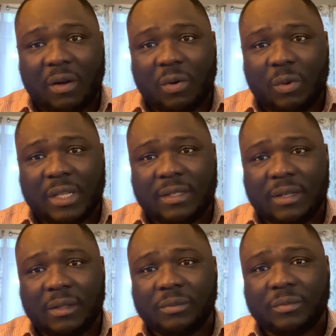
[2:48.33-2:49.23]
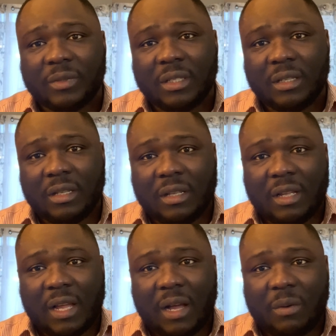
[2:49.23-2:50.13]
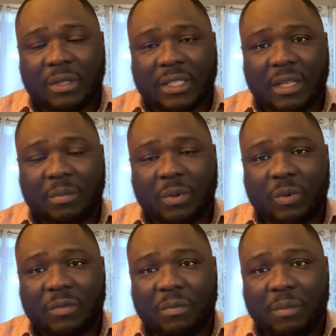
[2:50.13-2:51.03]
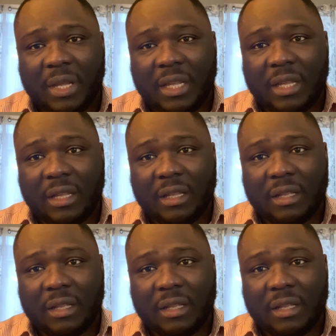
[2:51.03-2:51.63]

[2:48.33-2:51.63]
always keep it with me,